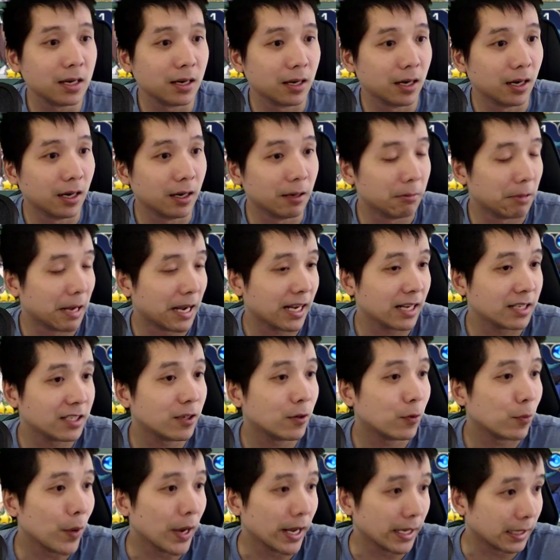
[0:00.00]
I can just
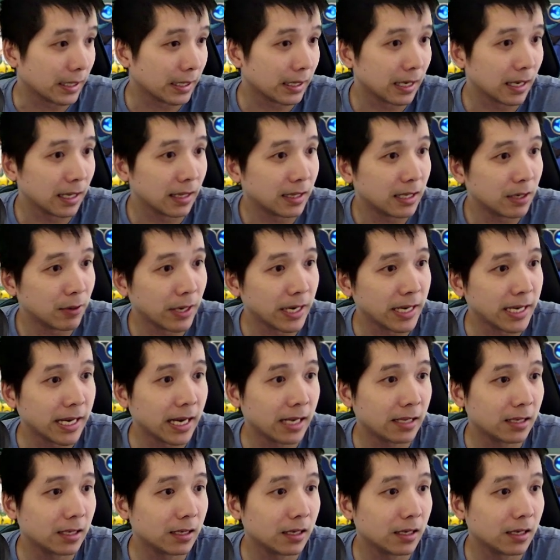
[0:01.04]
wait until I get